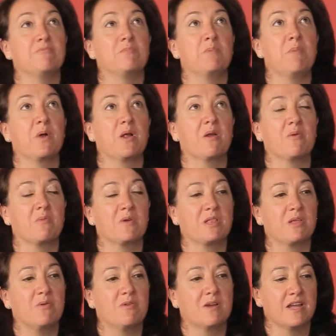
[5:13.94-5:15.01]
We partner
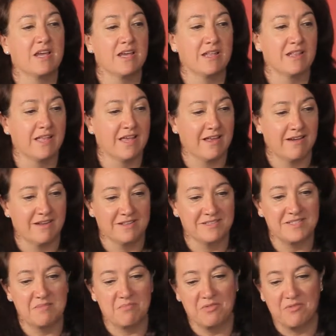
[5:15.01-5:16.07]
with Cornell
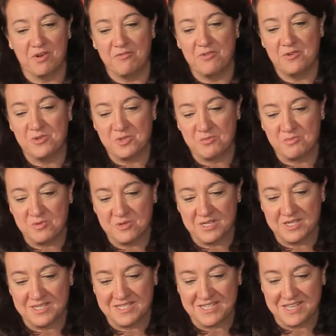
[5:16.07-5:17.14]
on some of our future
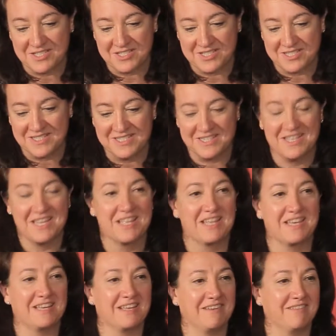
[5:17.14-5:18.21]
work discussions, and
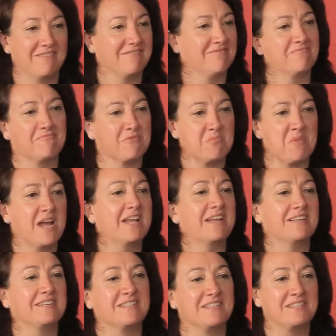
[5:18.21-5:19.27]
they
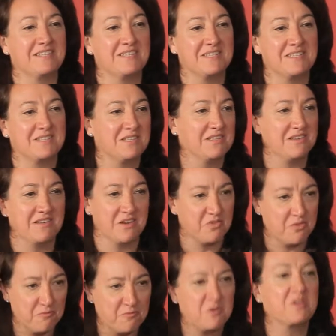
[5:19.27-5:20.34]
remind us that this is
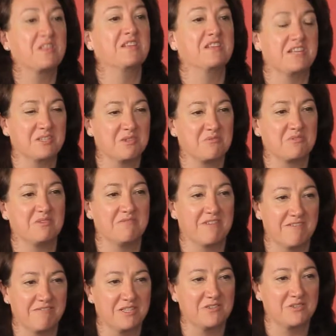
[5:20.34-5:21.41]
the fourth industrial
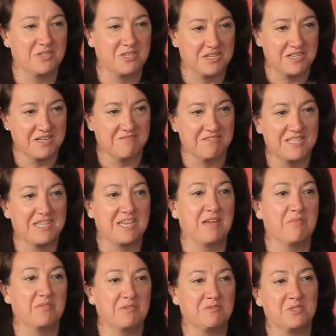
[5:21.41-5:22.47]
revolution, and every
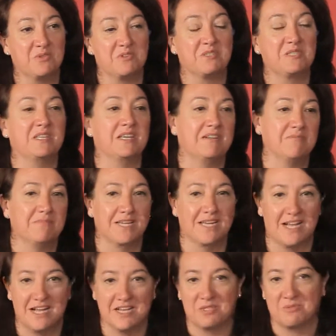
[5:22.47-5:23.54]
time we've sort of said, oh my
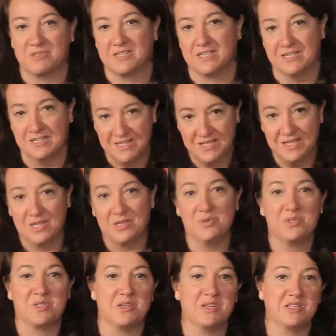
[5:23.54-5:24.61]
gosh, we're going to
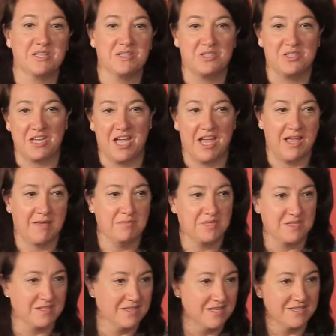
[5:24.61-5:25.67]
lose all these
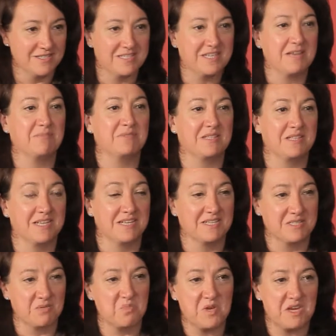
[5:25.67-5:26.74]
jobs and these types of
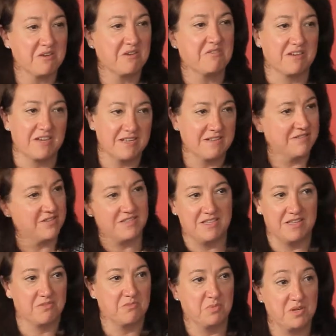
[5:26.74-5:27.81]
things. And we agree
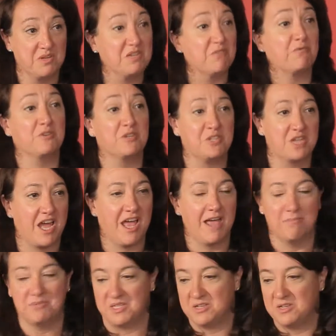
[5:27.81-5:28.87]
there'll be different
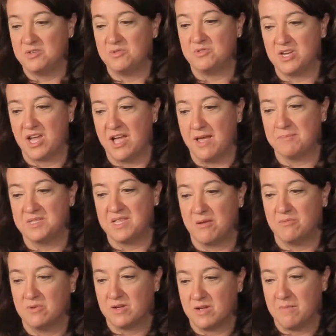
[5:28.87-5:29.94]
jobs and new jobs
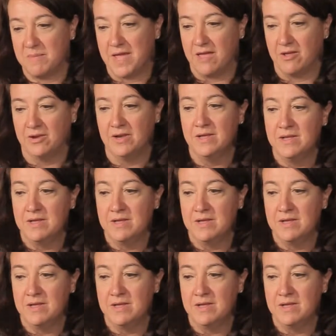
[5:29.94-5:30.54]
that will come out.